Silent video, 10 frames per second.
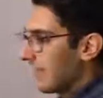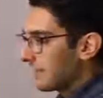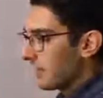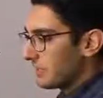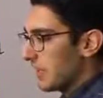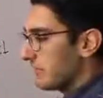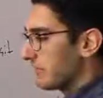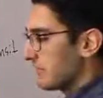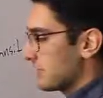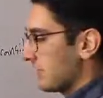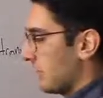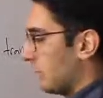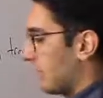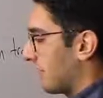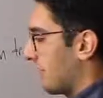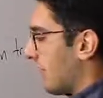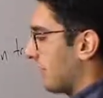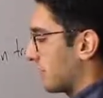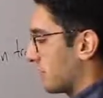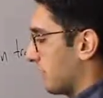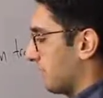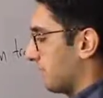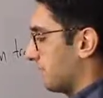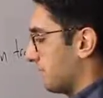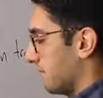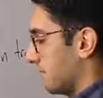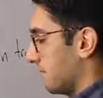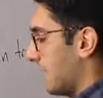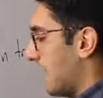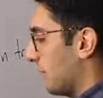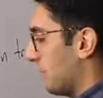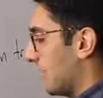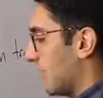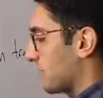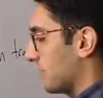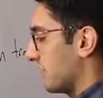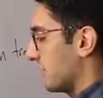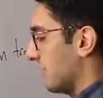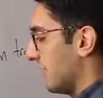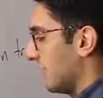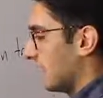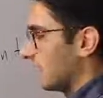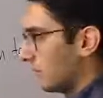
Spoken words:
And then on top of this, we have an audit trail. So now we can actually see